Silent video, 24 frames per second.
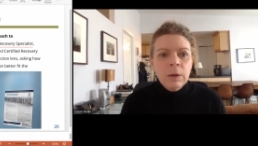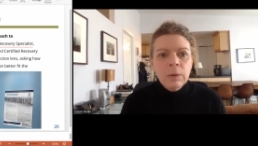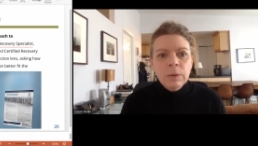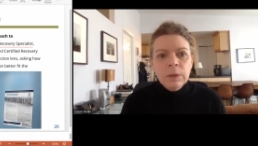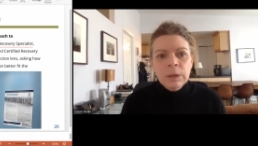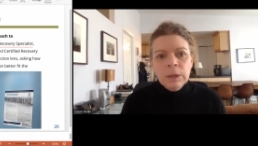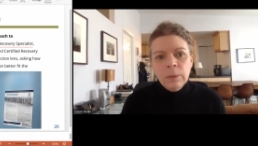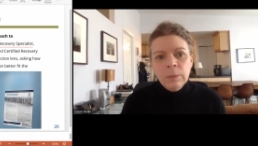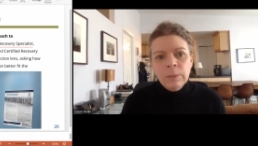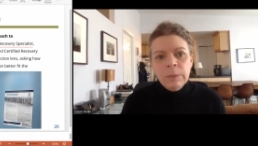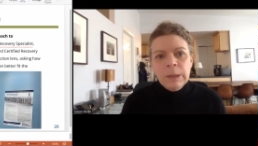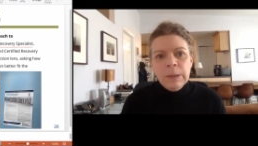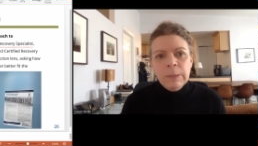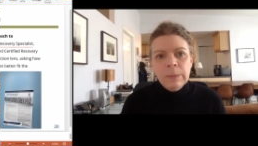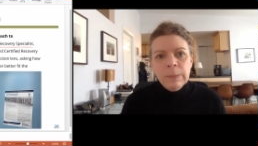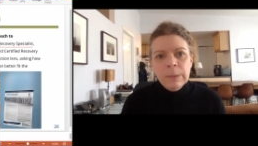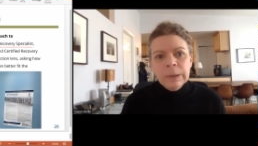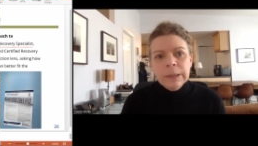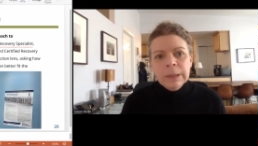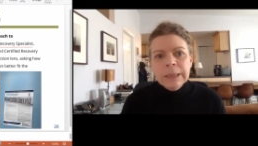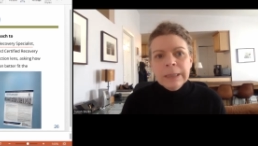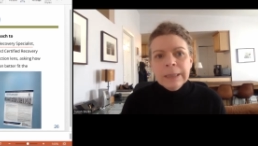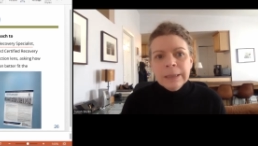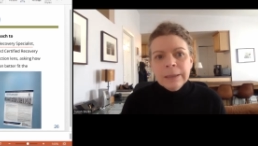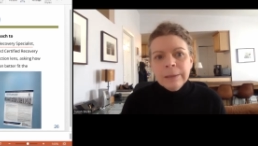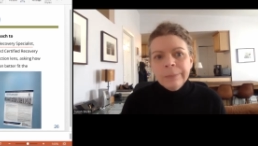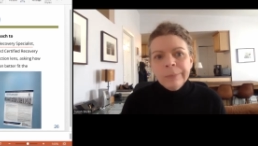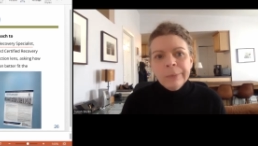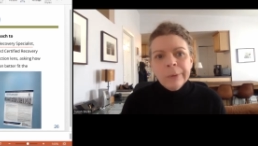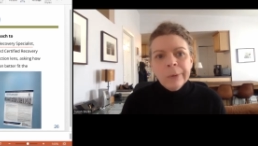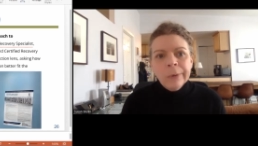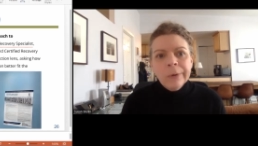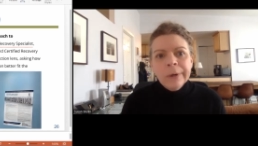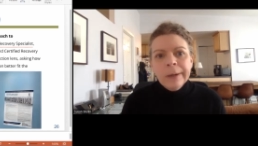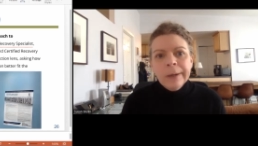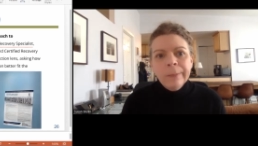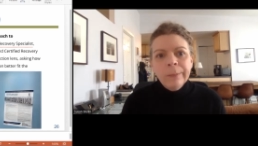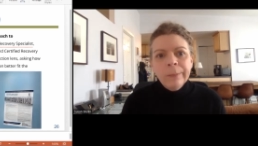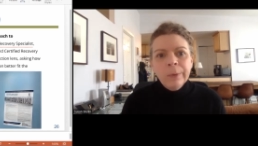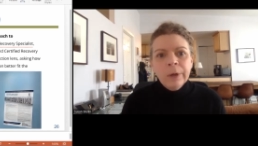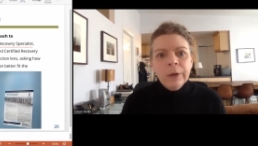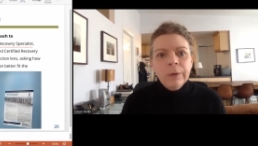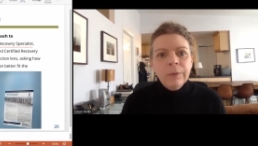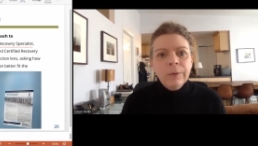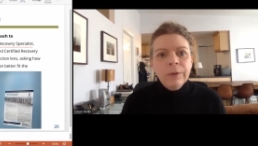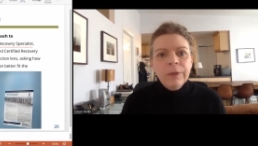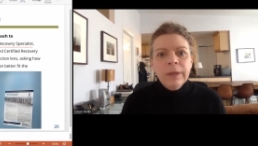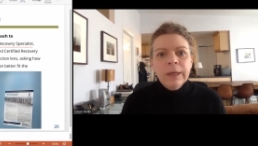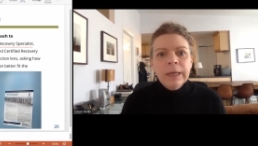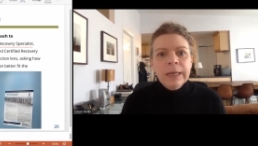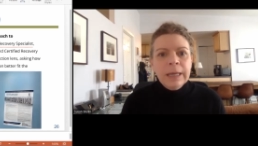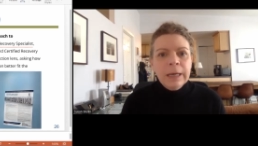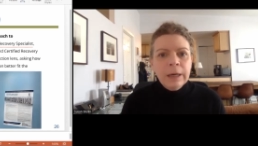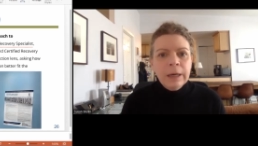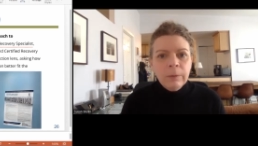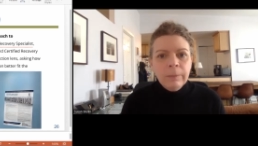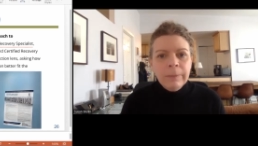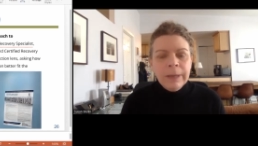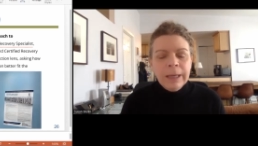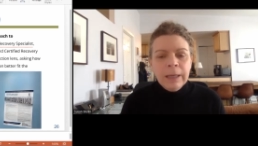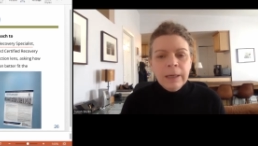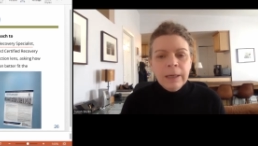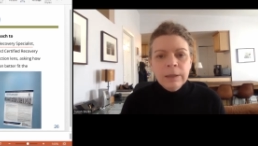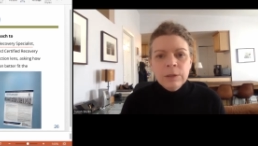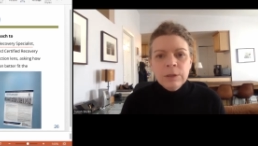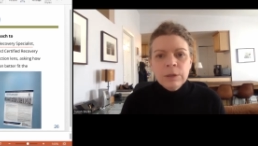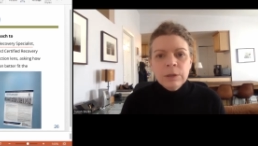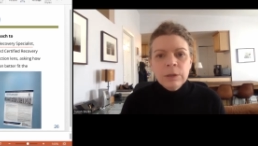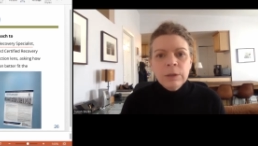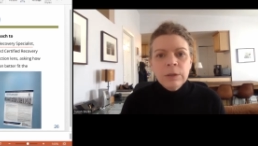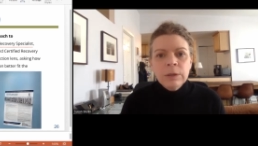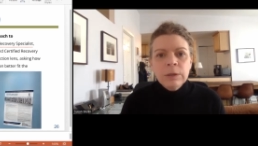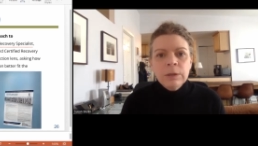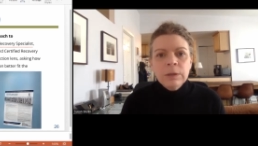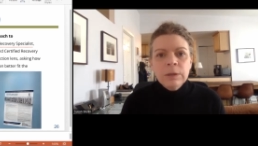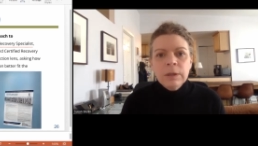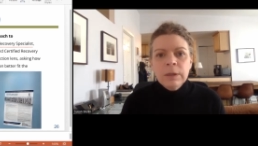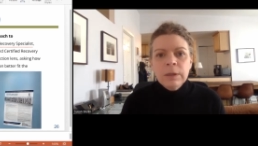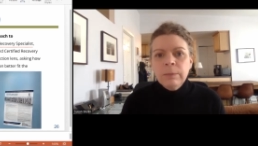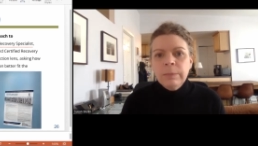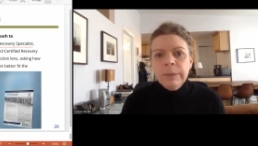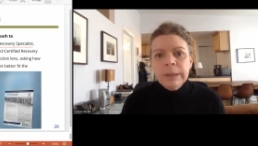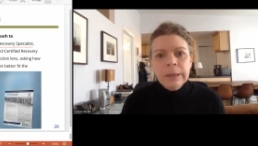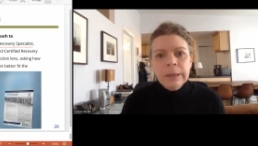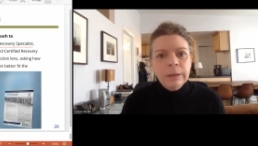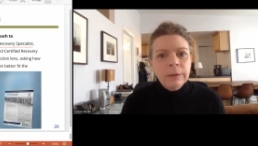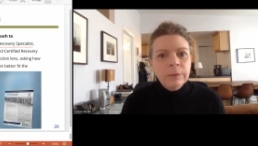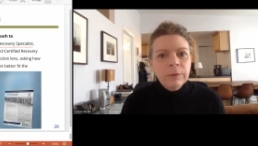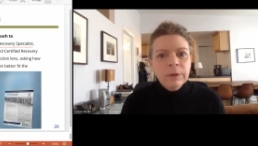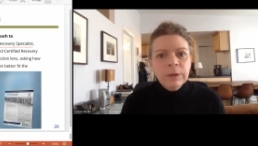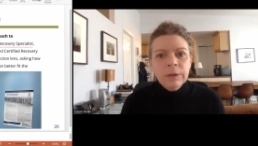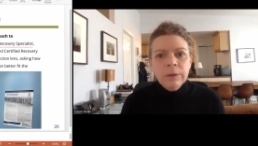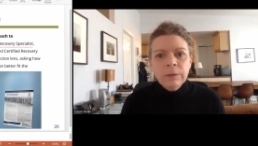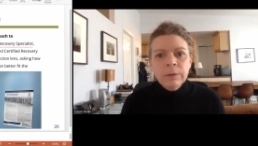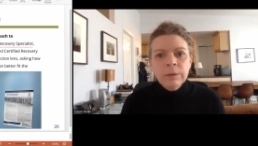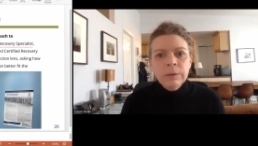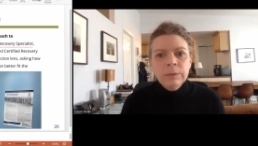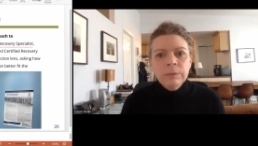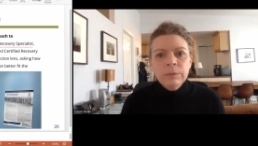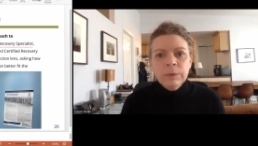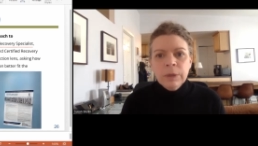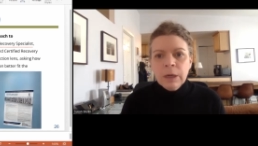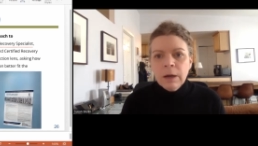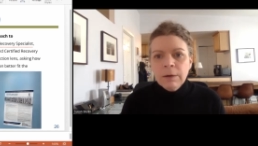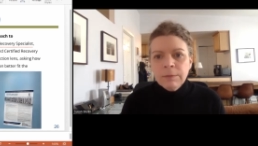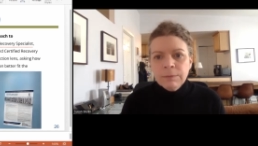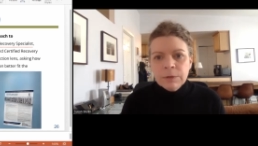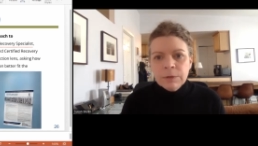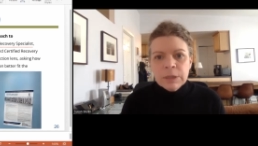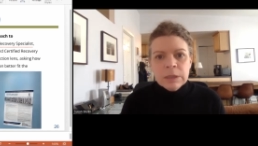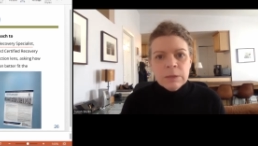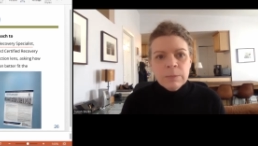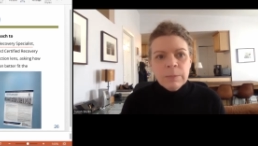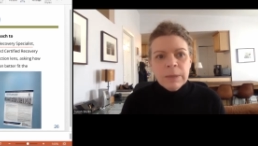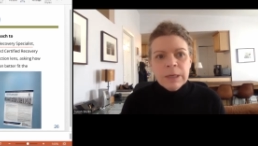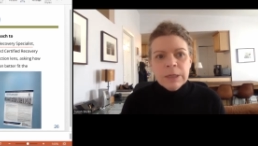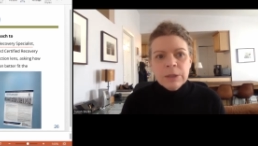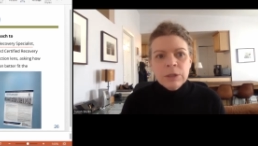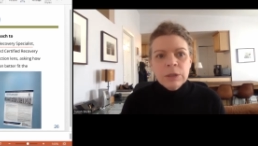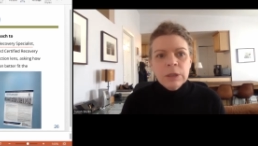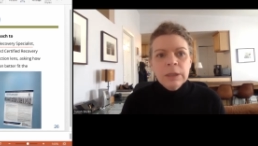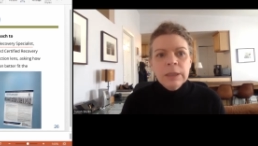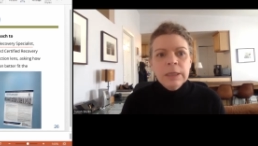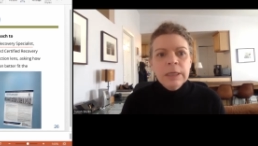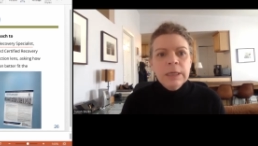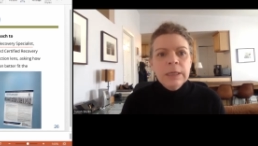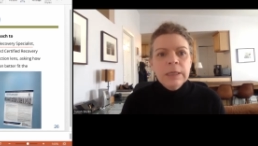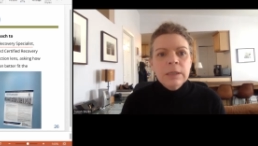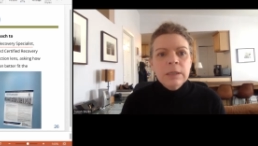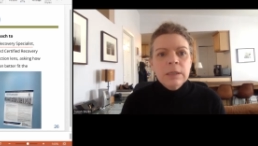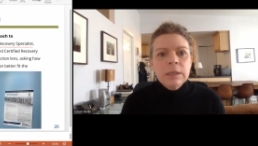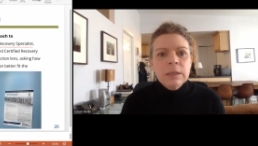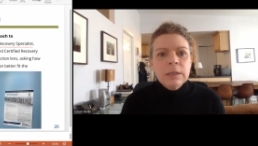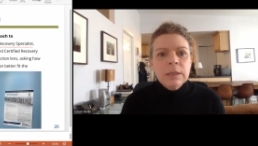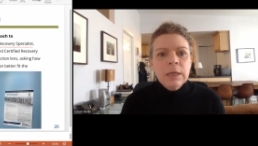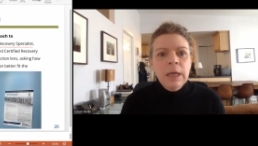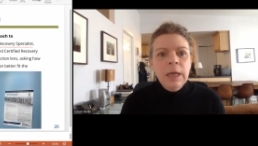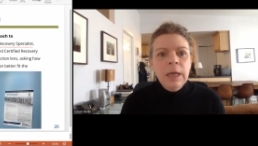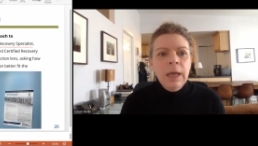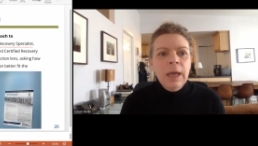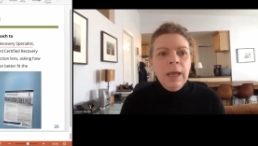you know, people in the program work with a care manager, they're paired with a recovery specialist,